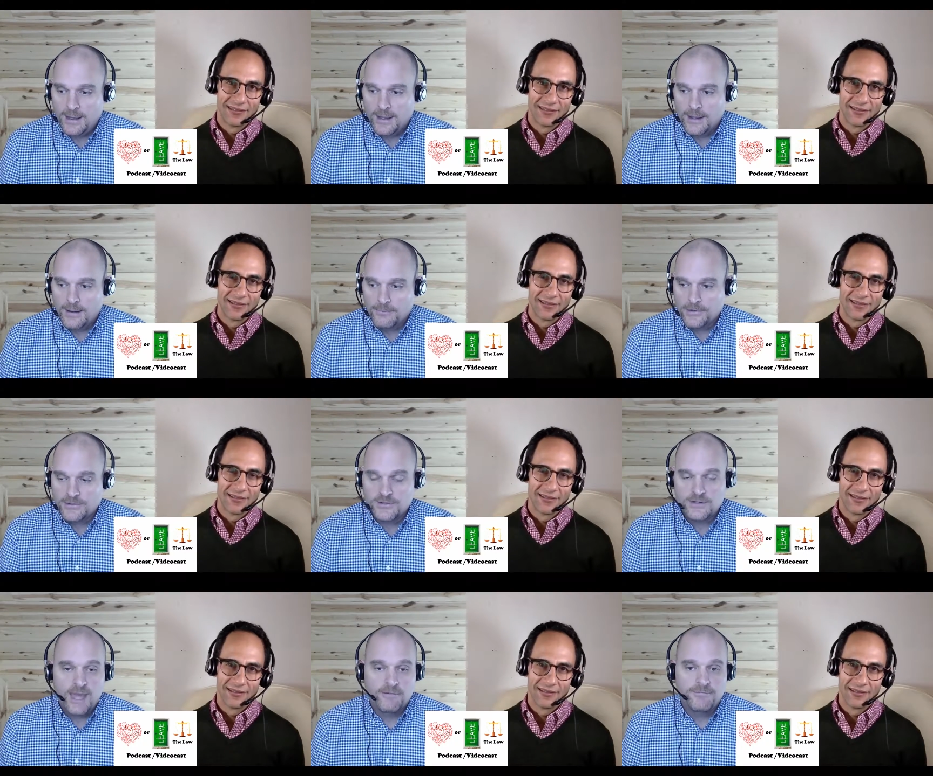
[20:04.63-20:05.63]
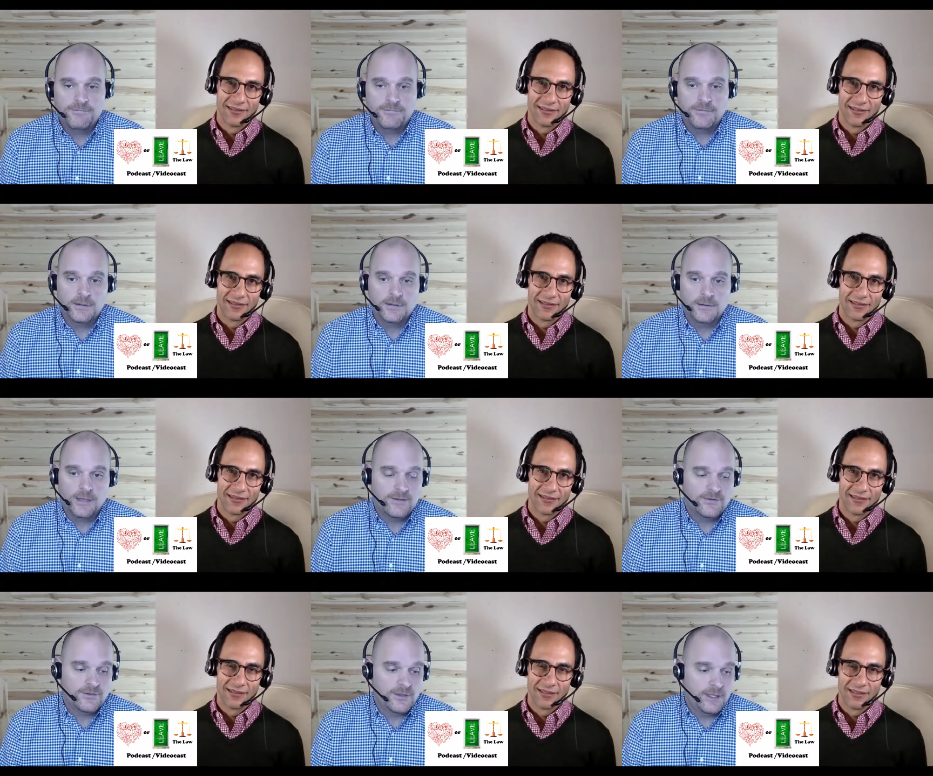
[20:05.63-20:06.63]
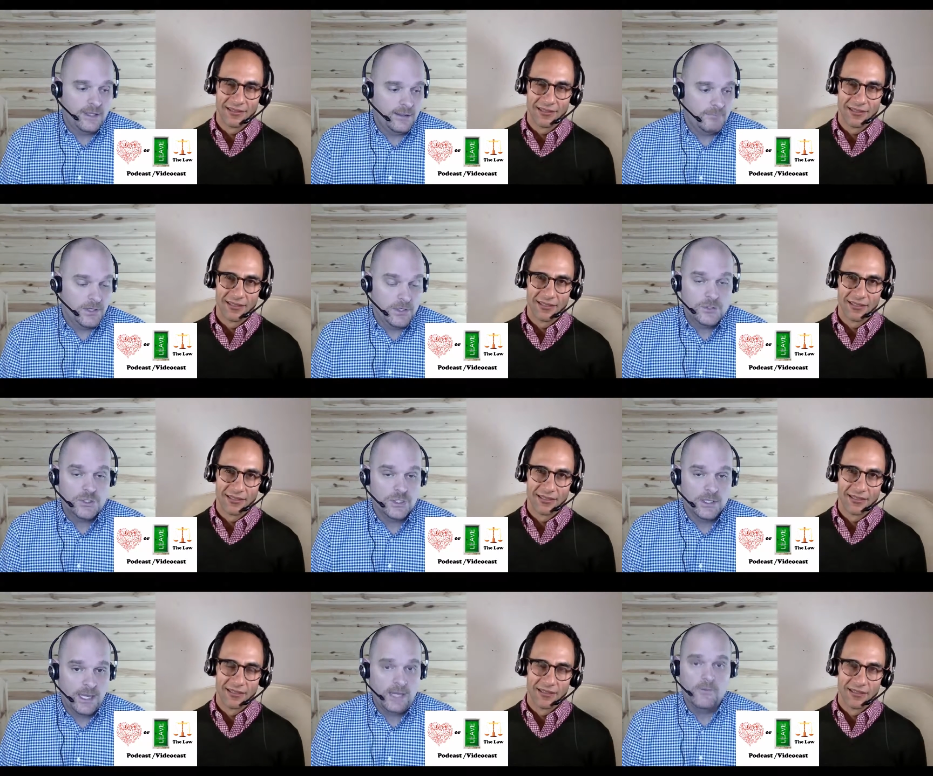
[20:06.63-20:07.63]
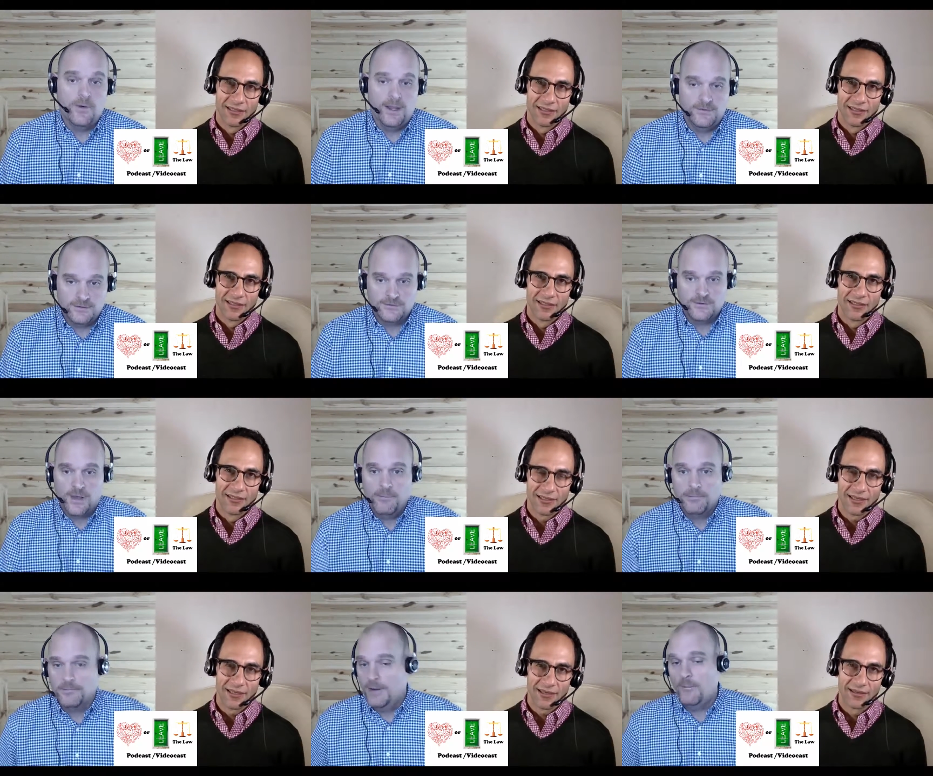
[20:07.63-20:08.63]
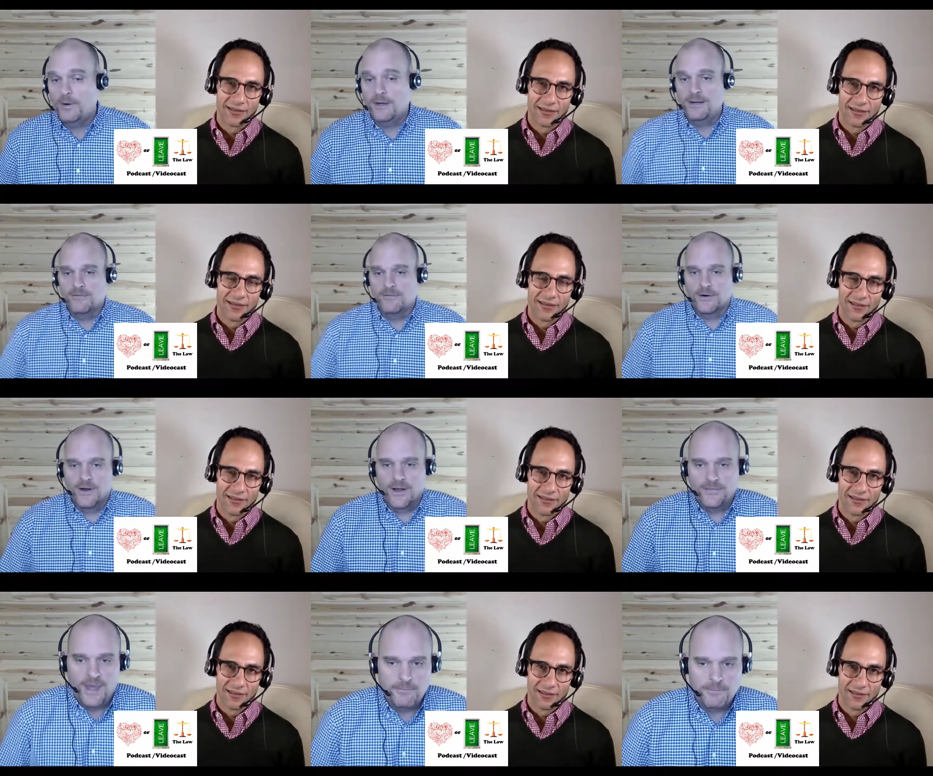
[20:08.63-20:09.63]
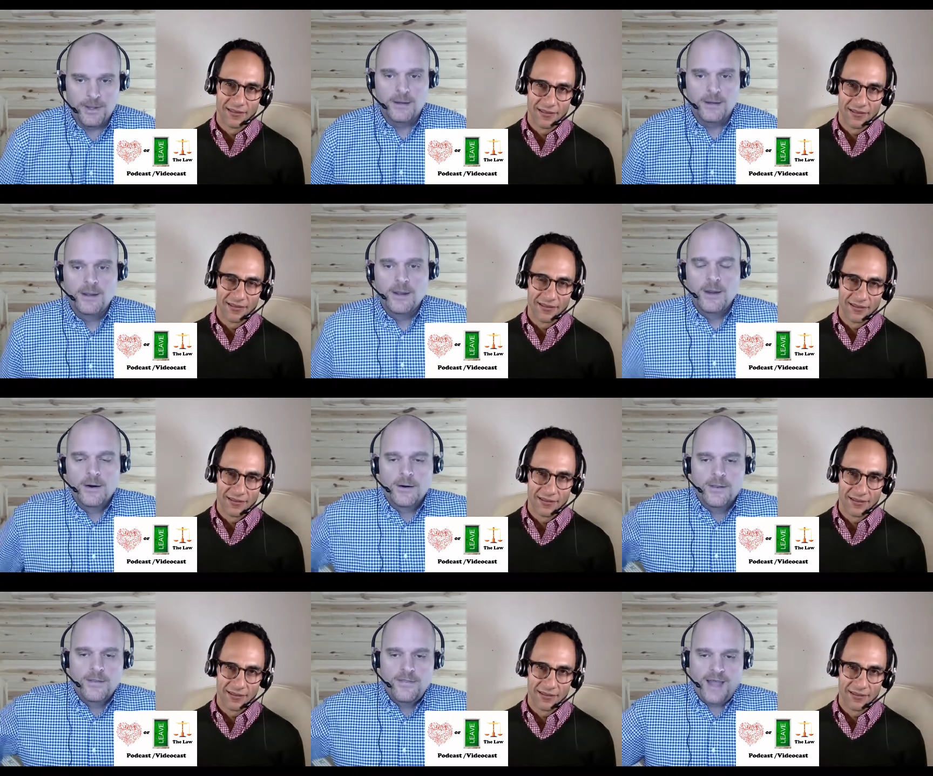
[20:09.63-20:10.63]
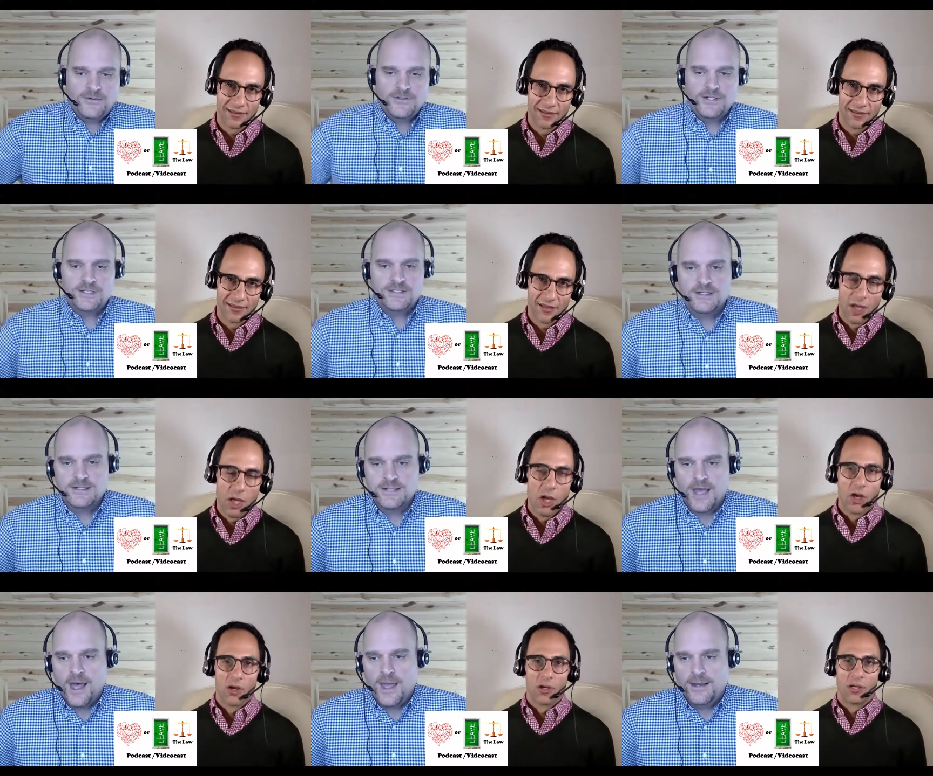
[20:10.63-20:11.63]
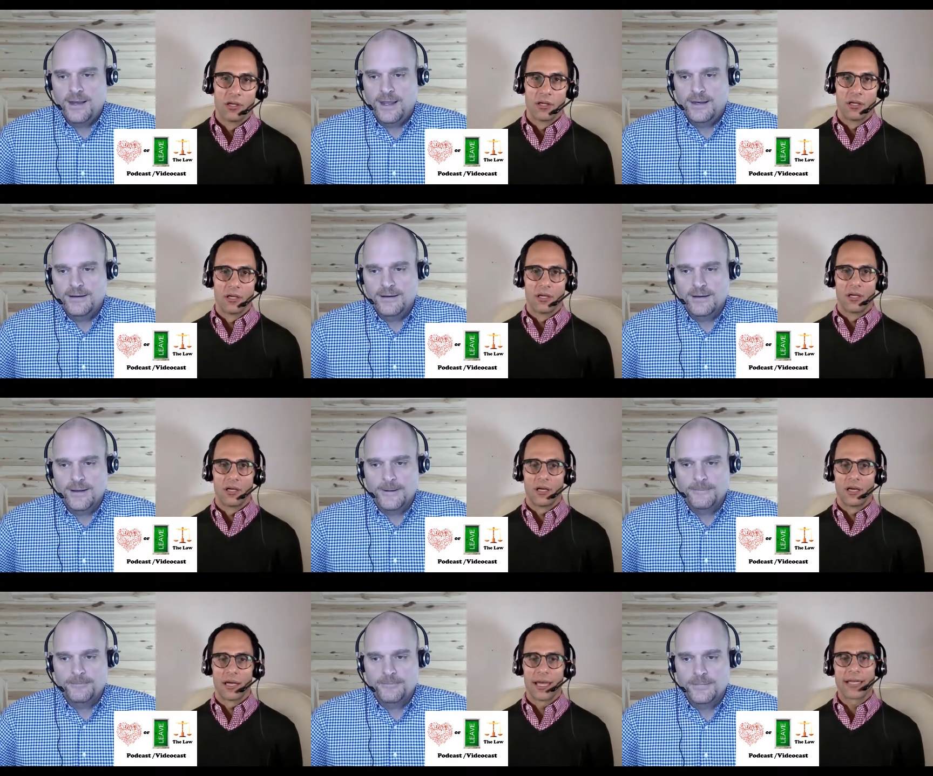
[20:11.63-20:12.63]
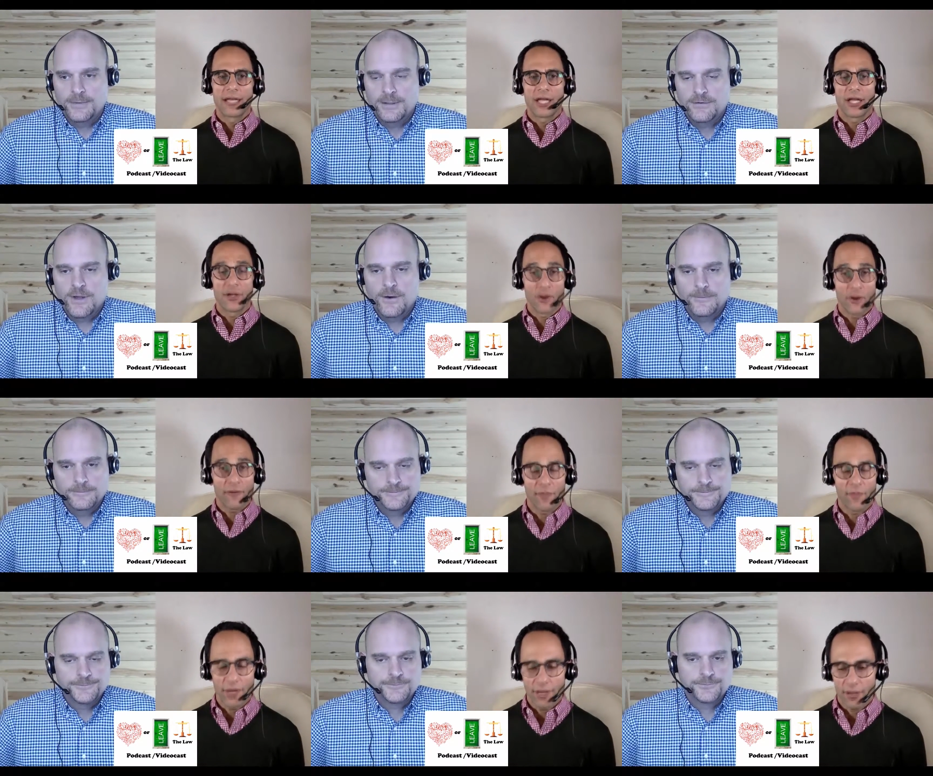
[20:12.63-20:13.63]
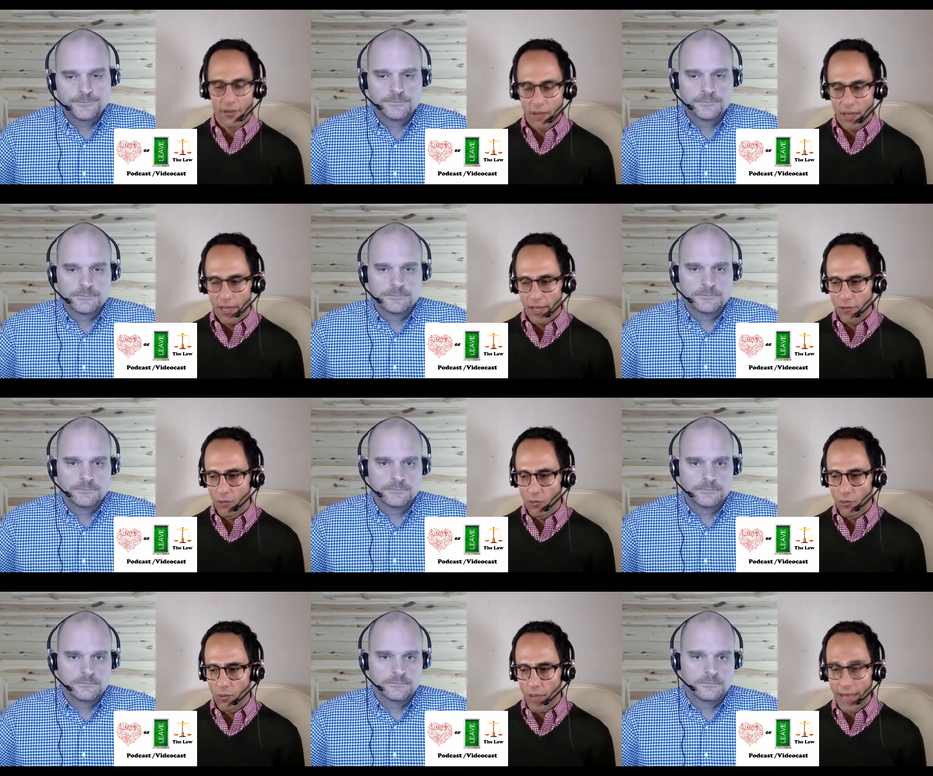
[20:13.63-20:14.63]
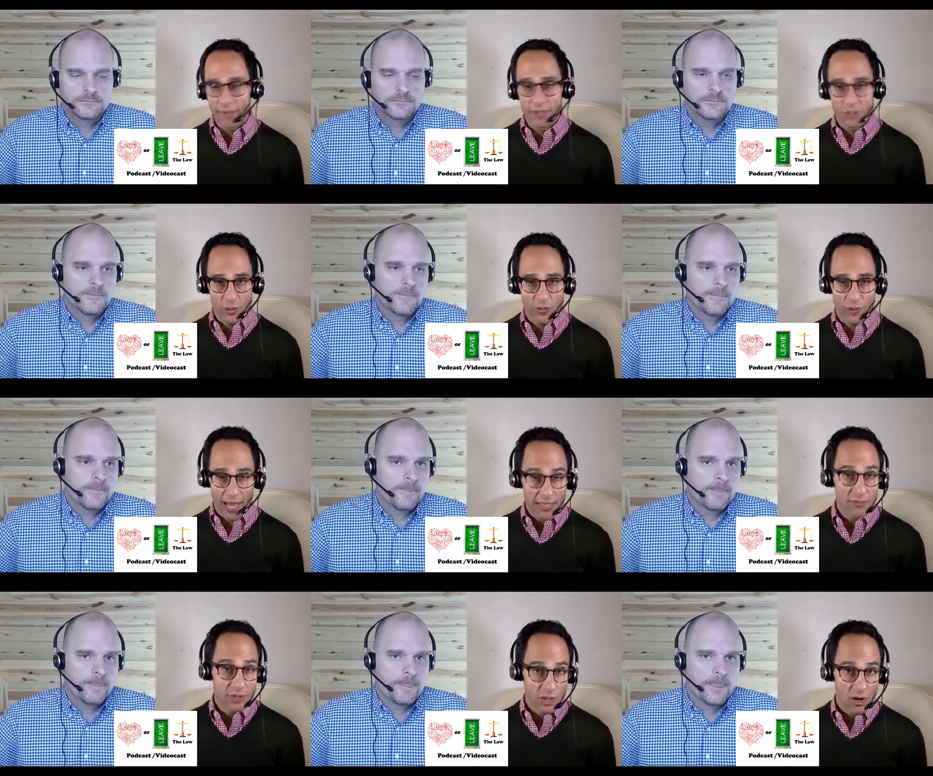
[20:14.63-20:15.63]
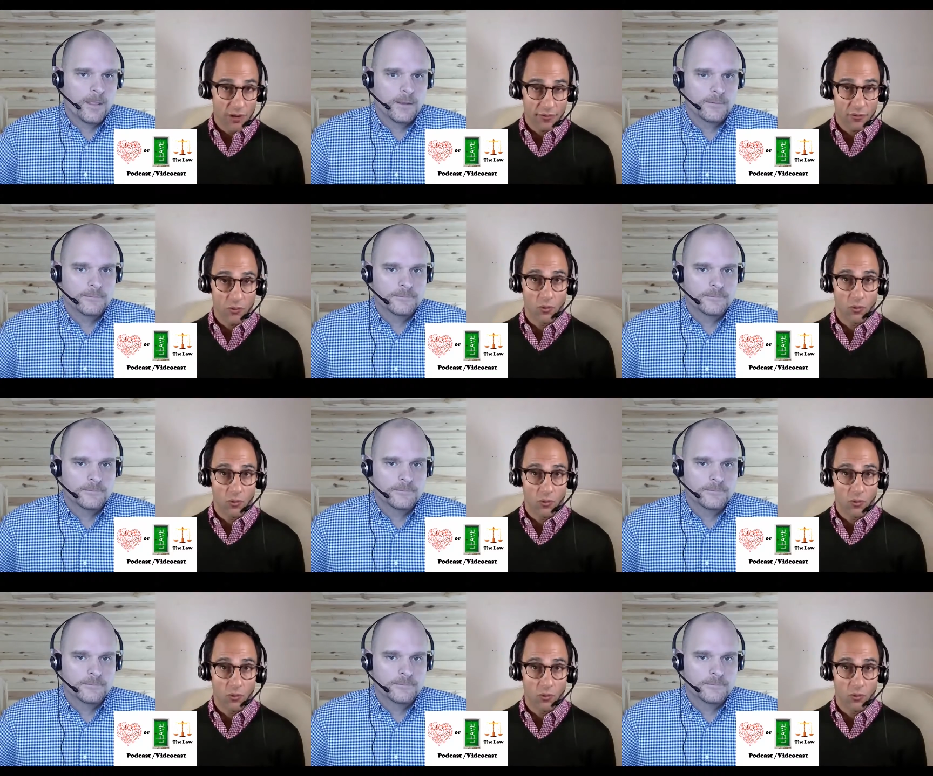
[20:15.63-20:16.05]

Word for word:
Speaker 1: uh, person that likes the minutia, anyways, and so I yeah. I would have never caught that, but
Speaker 2: that's just an aside. And um, and and so. you know everybody. Uh, Adam has written. Adam's an author.